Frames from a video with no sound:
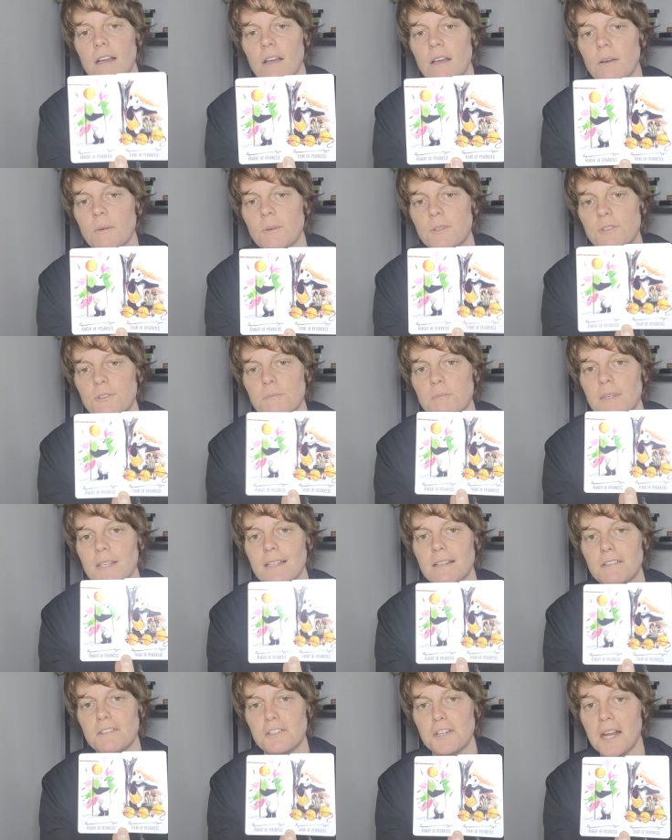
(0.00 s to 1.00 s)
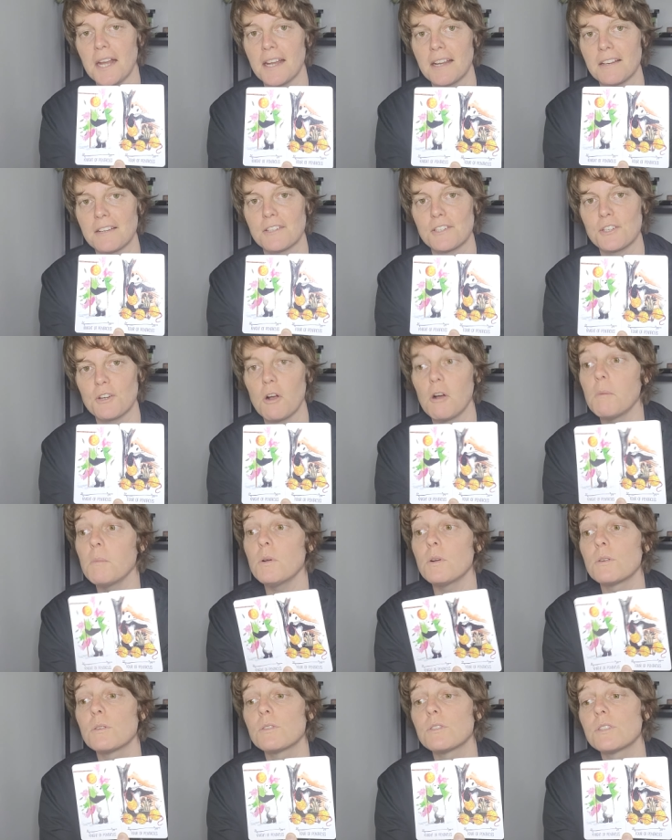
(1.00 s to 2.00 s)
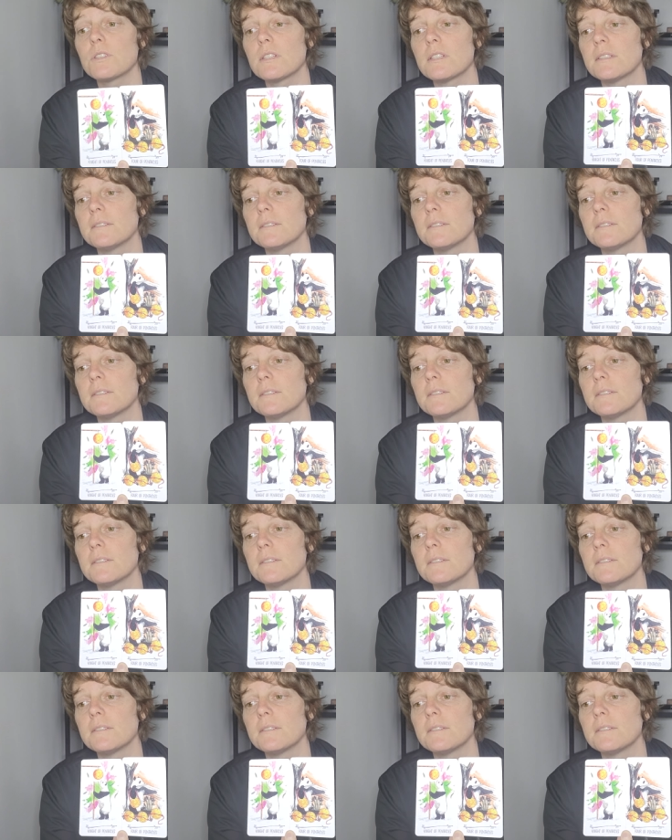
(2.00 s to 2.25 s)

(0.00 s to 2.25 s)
which would mean change. Almost,